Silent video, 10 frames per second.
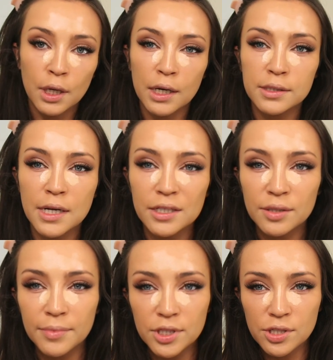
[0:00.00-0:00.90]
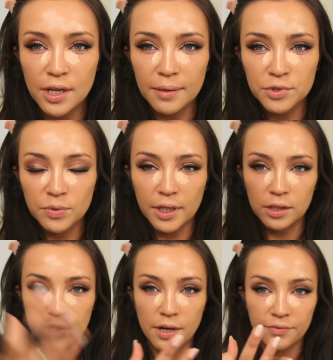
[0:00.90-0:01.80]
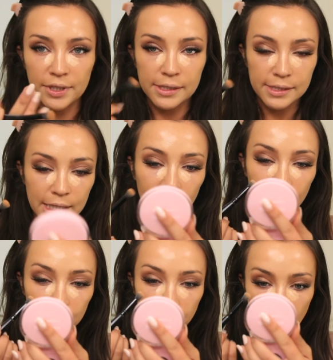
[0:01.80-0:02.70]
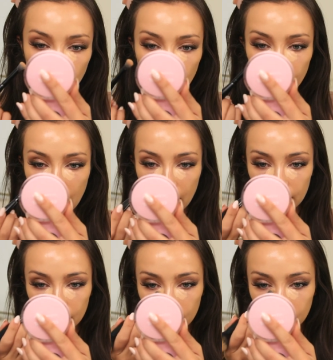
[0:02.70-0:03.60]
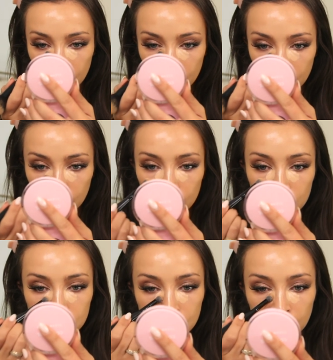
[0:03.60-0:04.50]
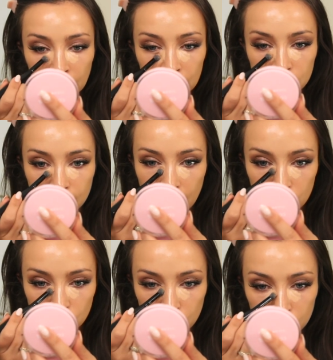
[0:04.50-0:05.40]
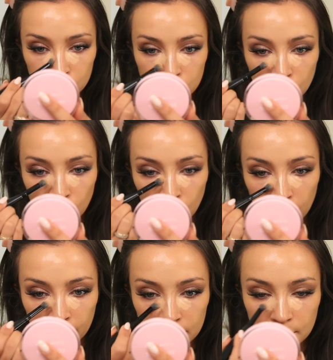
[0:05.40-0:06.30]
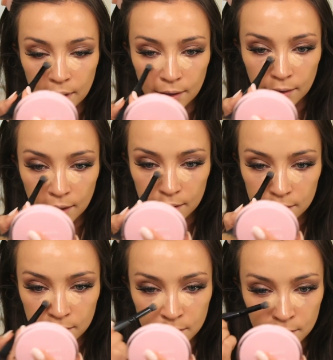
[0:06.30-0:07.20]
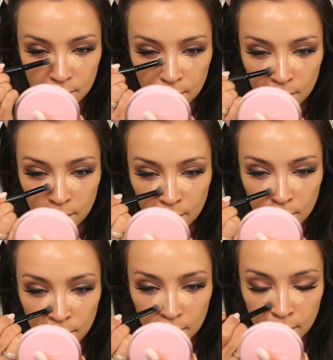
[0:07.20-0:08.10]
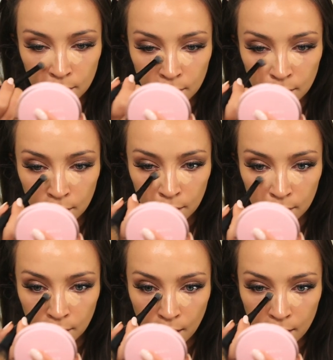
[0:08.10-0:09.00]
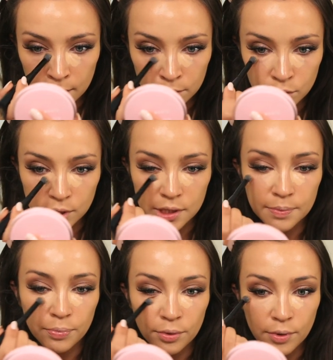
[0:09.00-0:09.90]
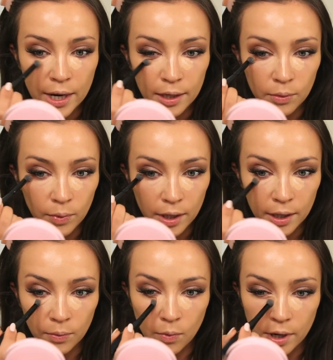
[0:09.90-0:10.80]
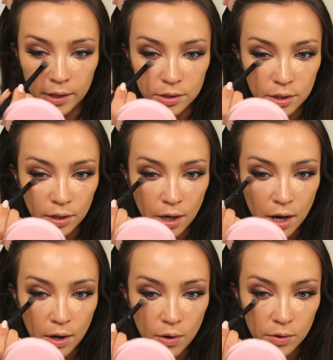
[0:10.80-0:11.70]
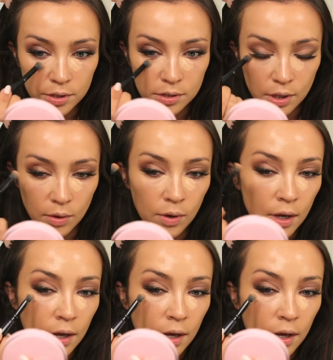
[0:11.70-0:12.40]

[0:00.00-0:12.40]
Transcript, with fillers: And it's not so much that I'm doing a ton of concealing, but I'm adding some like dimension. So I'm going to take this and again, just spread it where I want it to go. So